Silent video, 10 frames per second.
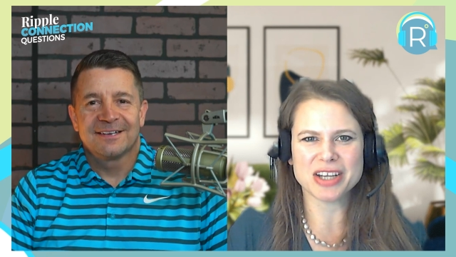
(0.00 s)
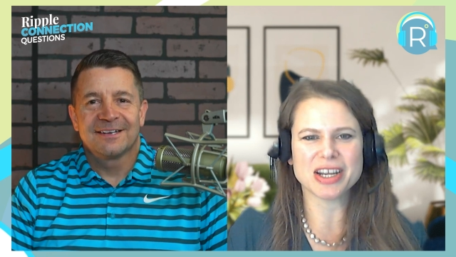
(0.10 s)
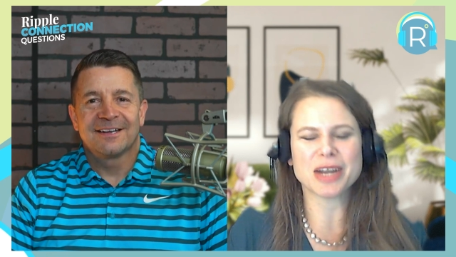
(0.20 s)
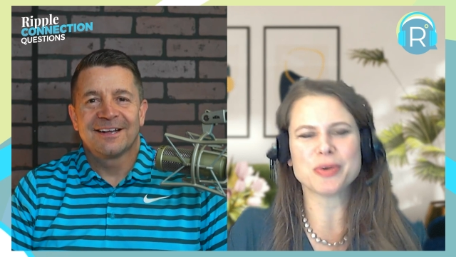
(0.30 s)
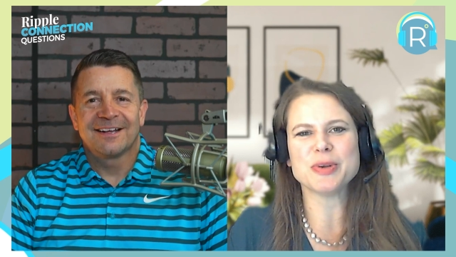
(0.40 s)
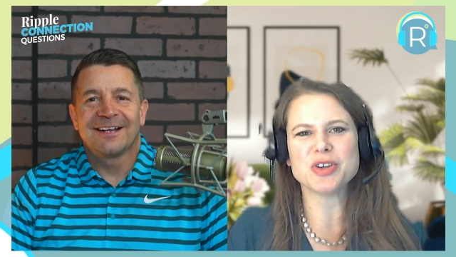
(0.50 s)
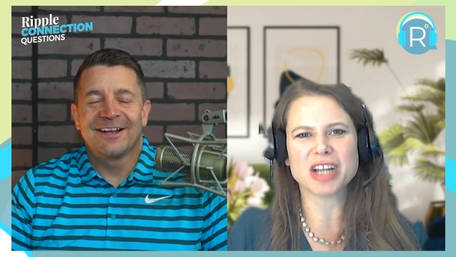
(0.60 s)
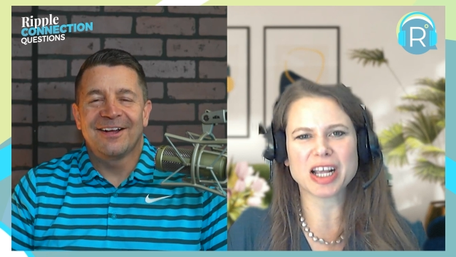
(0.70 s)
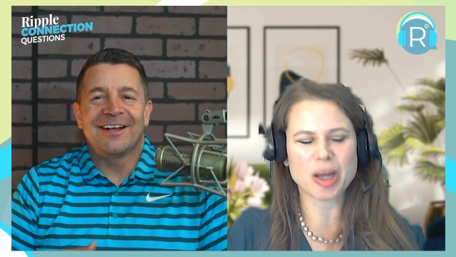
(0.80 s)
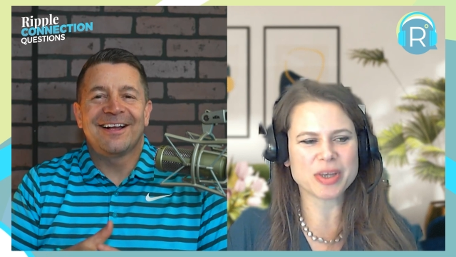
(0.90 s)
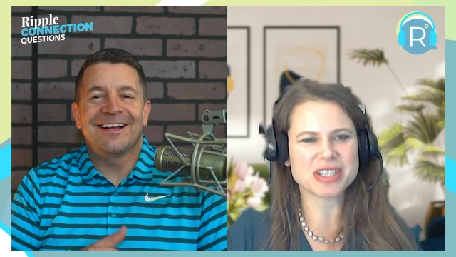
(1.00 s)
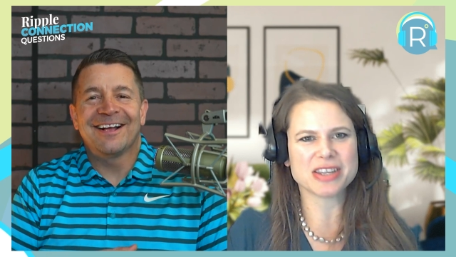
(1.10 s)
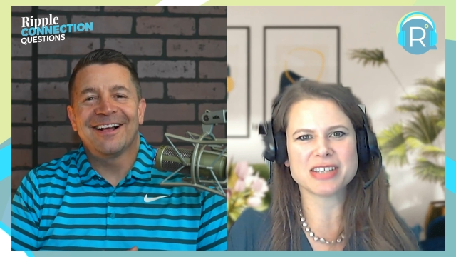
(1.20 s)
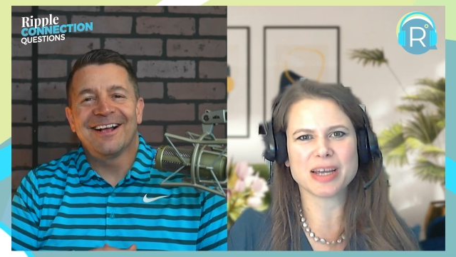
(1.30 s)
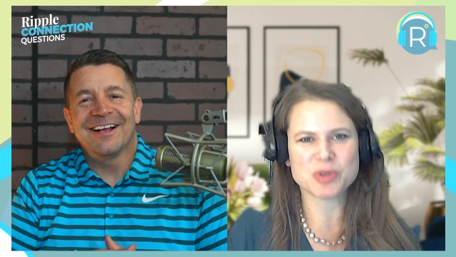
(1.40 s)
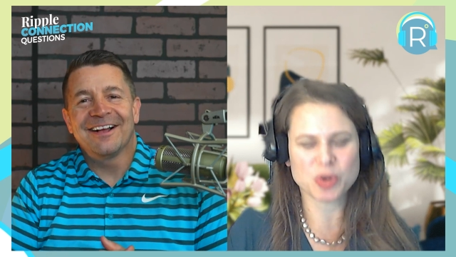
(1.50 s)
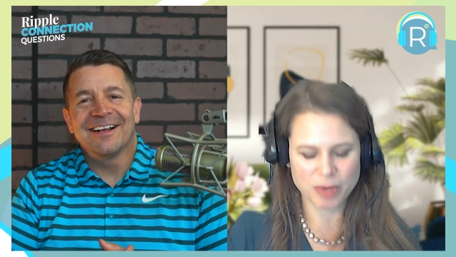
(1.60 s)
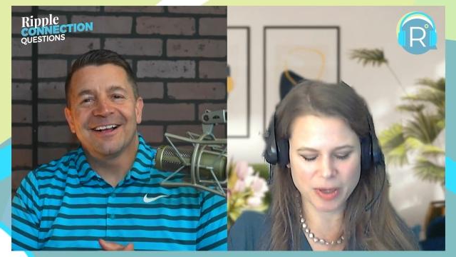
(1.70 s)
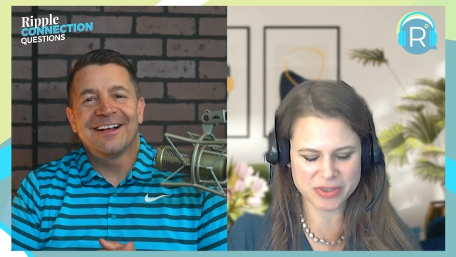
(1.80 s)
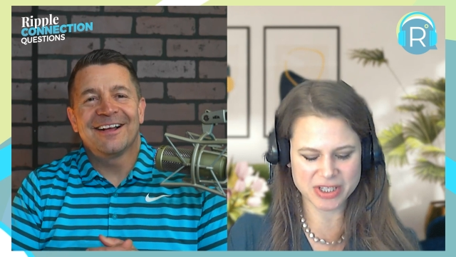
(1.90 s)
Speaker 1: And, and, I was majoring in economics at the time, so her
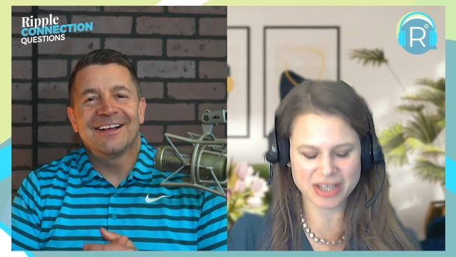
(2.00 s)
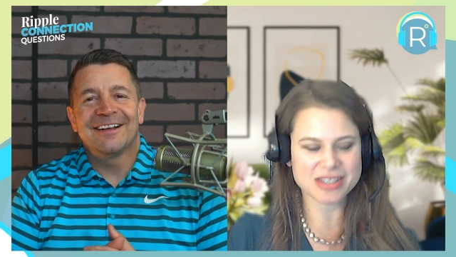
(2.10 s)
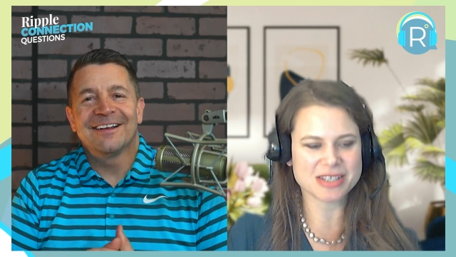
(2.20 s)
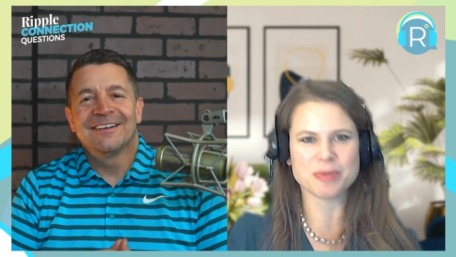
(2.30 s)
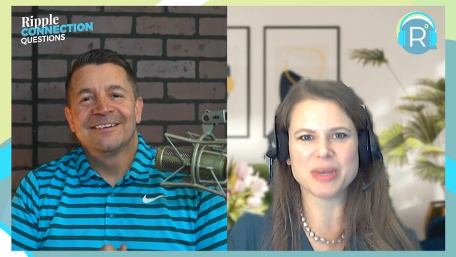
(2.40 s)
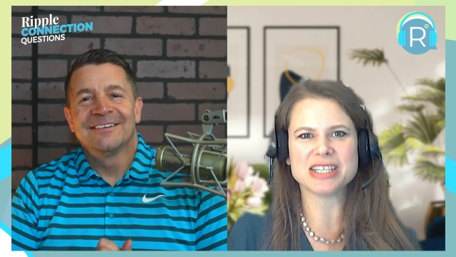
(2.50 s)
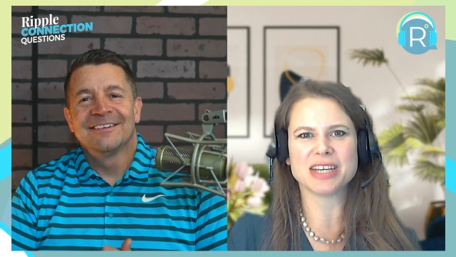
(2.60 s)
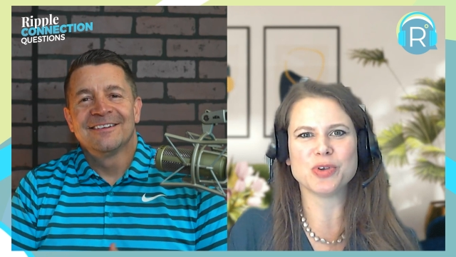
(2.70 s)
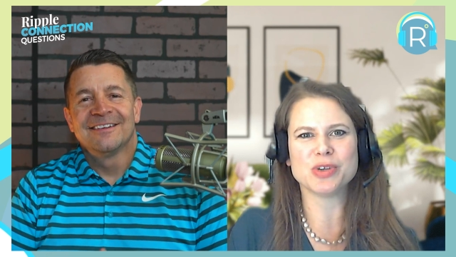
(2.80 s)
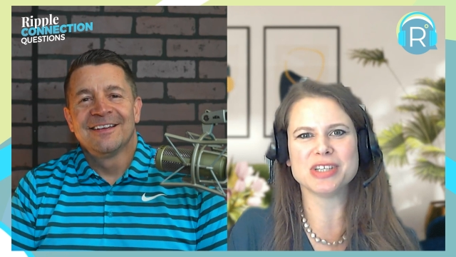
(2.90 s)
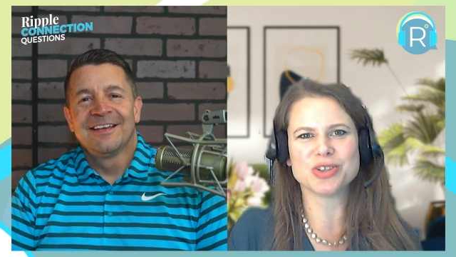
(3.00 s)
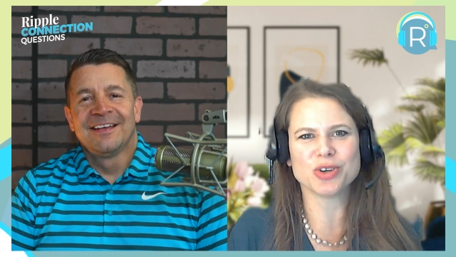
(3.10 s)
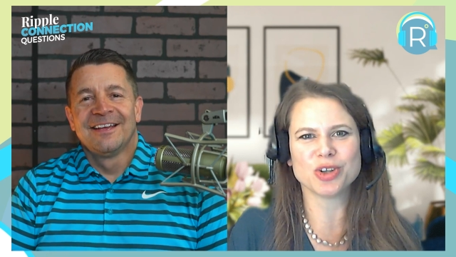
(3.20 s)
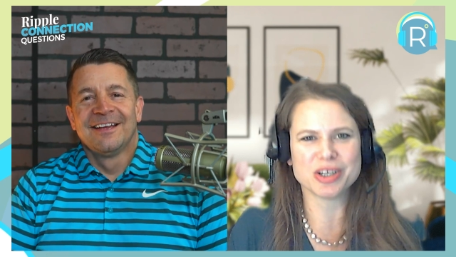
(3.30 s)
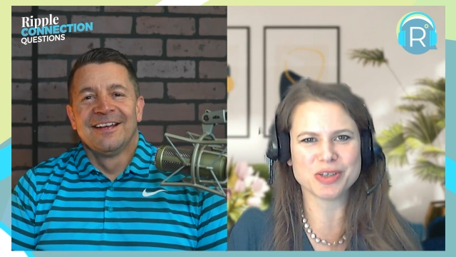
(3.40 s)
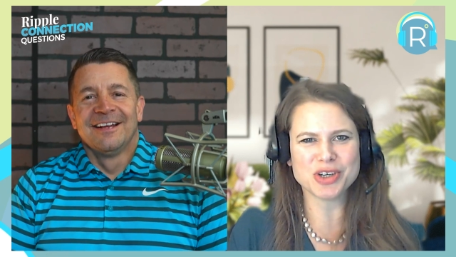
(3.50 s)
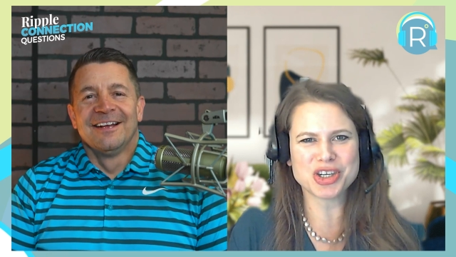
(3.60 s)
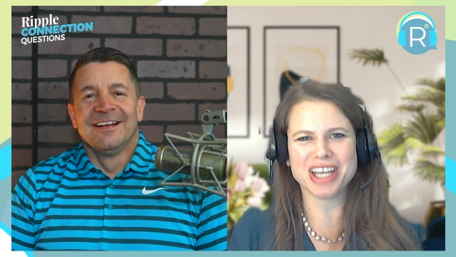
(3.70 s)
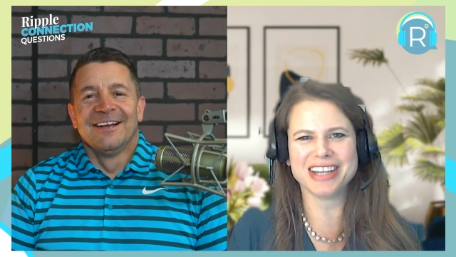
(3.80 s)
mom was like, "This is amazing. If you can teach her a long division,